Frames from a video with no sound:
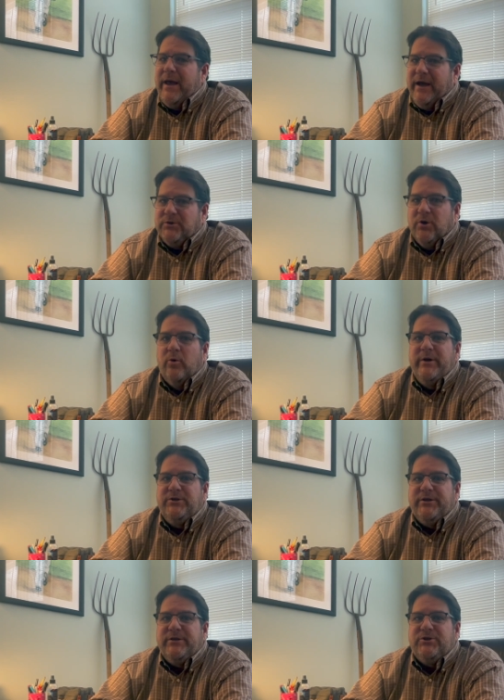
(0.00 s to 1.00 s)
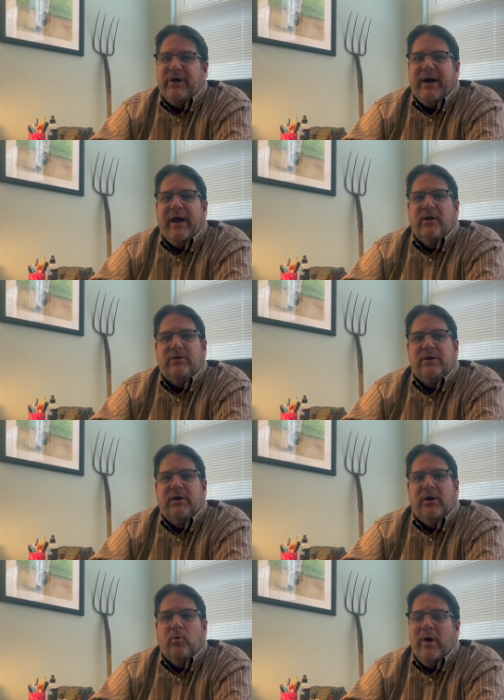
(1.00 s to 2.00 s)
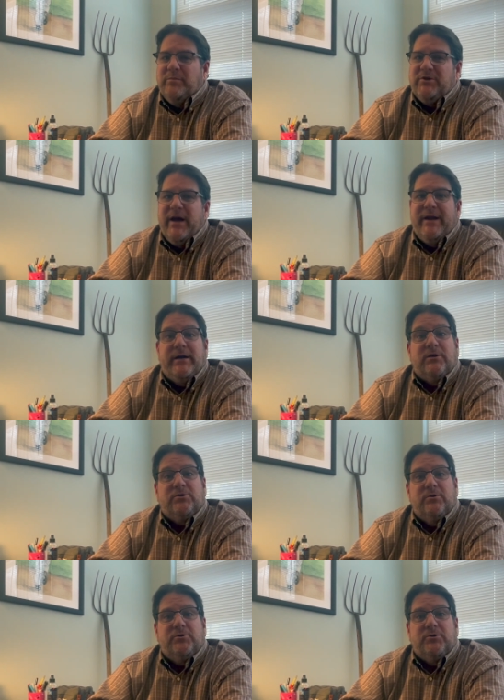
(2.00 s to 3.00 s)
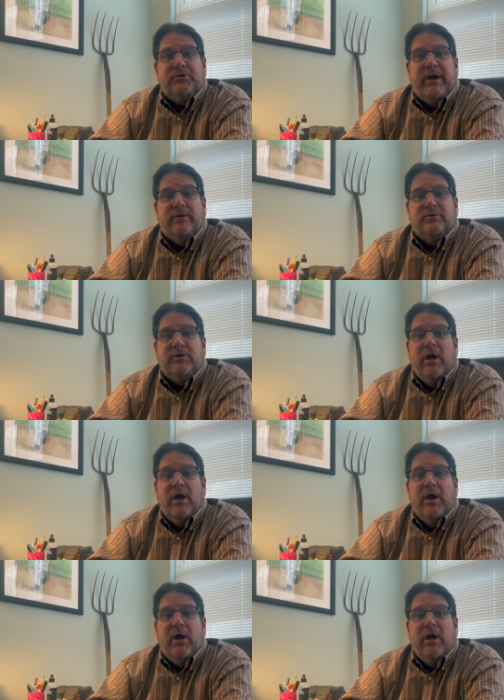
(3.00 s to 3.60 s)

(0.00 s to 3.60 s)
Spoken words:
As always, you can check out our website and our social channels